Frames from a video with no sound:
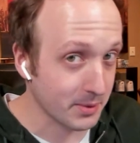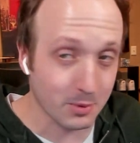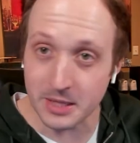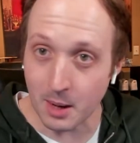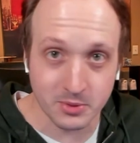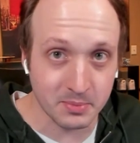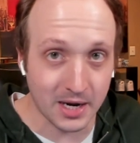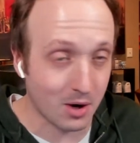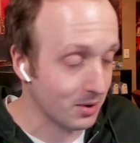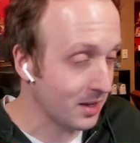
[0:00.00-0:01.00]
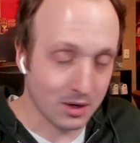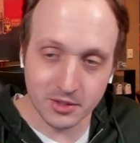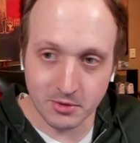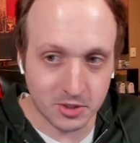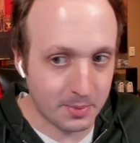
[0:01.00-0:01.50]
It really helps me out.
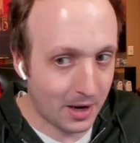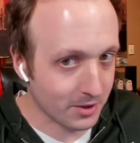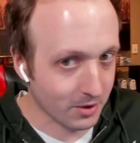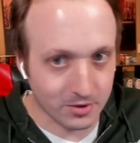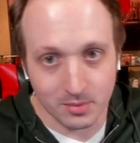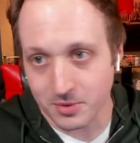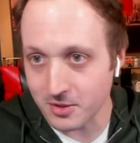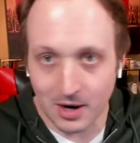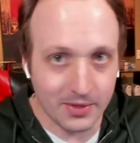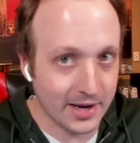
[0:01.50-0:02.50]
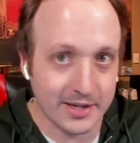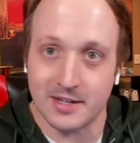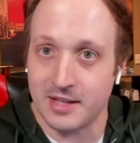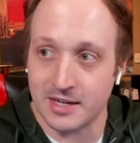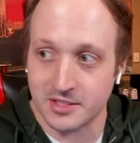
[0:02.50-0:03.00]
YouTube algorithm, you know how that
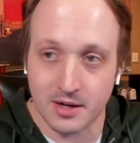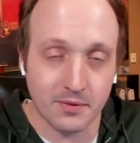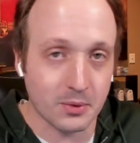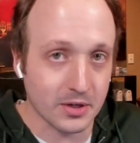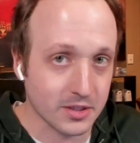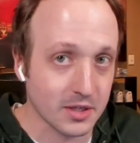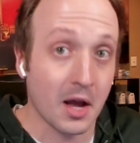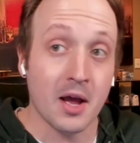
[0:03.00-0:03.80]
got, that stuff works.